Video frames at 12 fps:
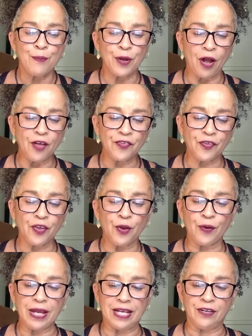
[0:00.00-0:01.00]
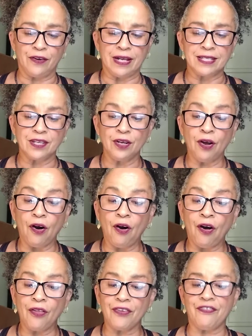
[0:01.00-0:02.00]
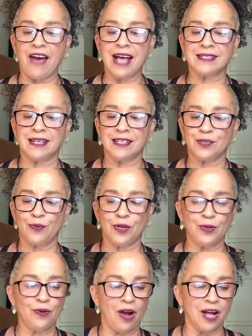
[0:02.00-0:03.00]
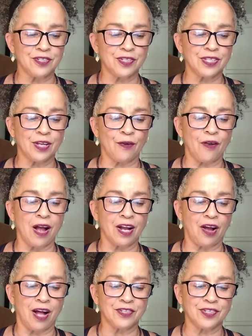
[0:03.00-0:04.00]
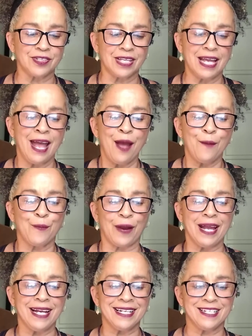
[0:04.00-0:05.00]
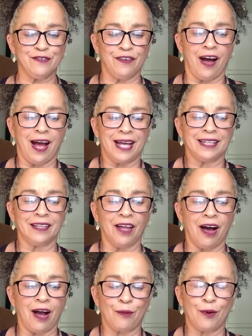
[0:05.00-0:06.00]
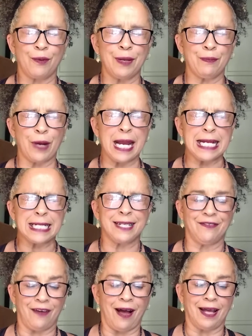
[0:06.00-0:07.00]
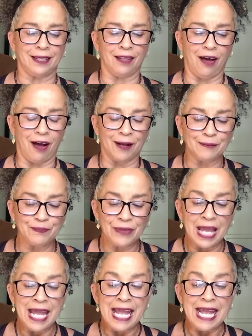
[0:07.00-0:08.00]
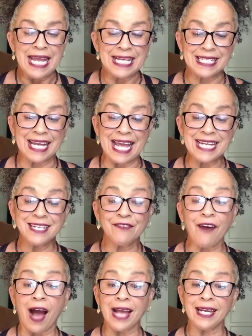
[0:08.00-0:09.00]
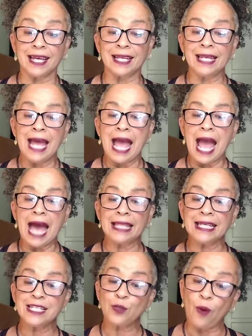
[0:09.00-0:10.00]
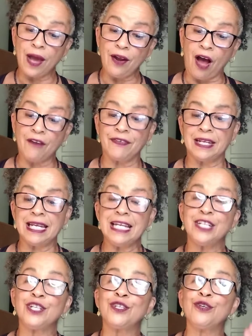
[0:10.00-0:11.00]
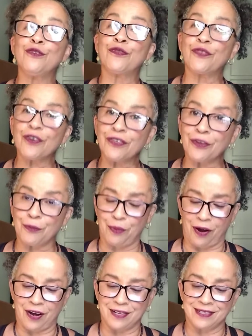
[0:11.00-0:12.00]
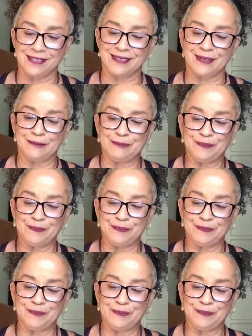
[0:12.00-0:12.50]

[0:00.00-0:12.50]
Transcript: but also your ignorance and all the facets where you consciously or unconsciously break divine law. Where we break divine law is again divided, at least quite often, into two further parts.